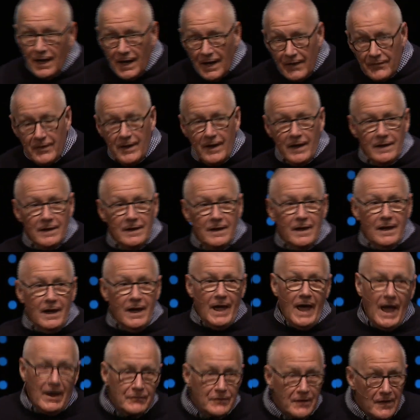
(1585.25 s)
And then
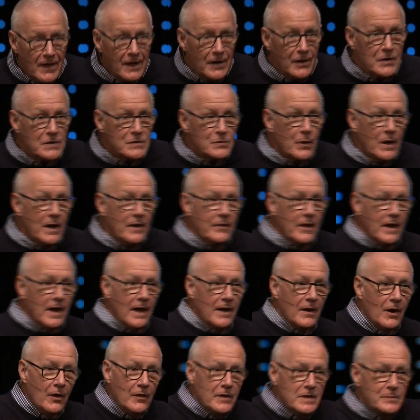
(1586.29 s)
after they lose weight, they
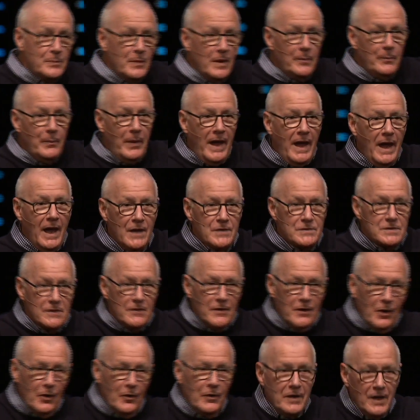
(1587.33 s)
got all these big pants
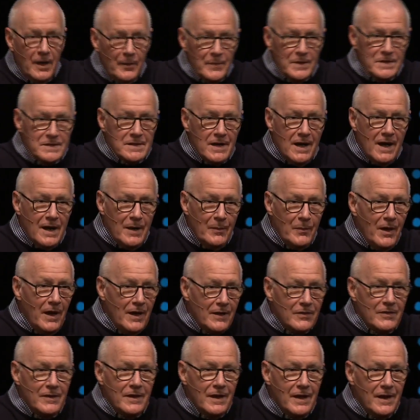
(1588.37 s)
that they're holding up beside them
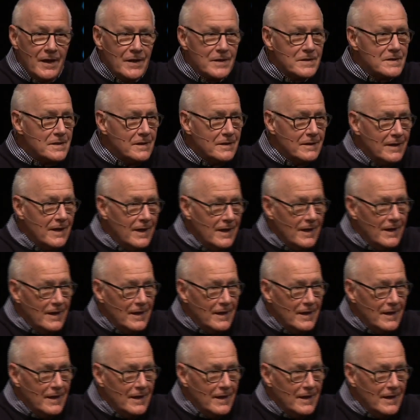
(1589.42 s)
like this, and